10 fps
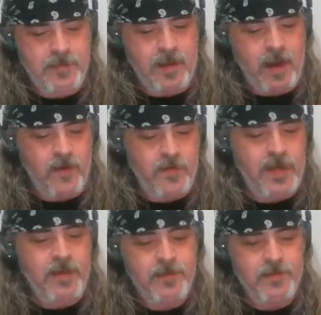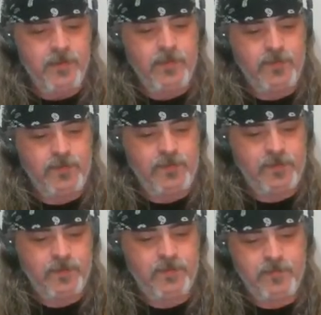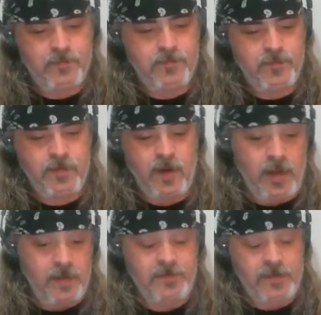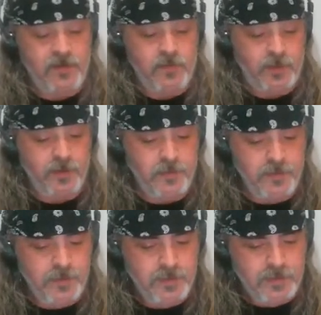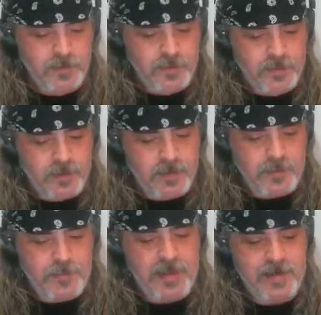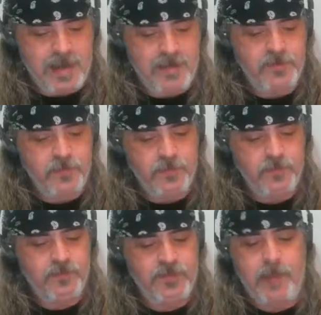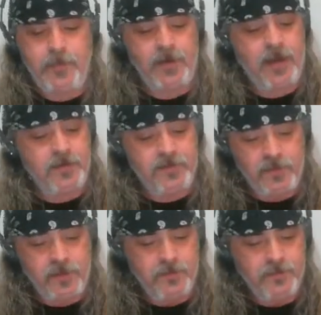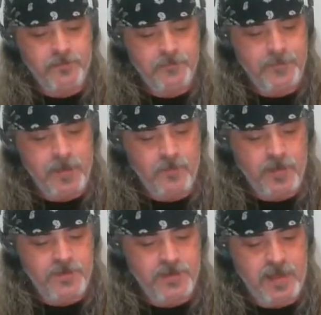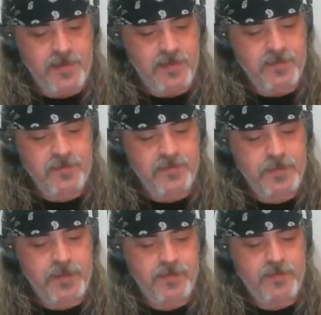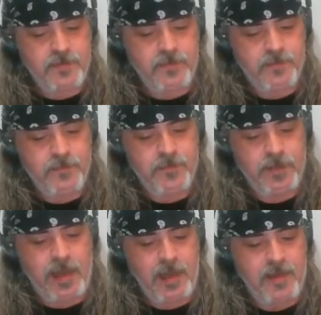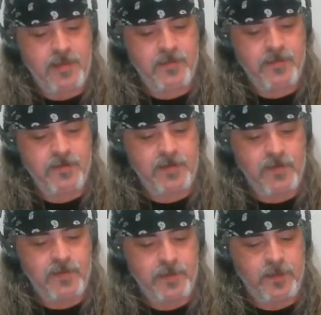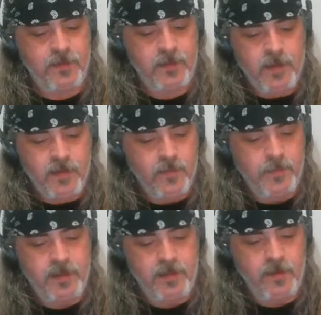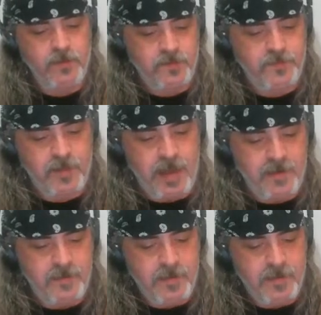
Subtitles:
Aria, who's not actually on Twitter, Panda Actual, Dapper Dinosaur, a Raging Atheist, Pikachu, the Gay Atheist, and Tau DeMille will be the closer for that.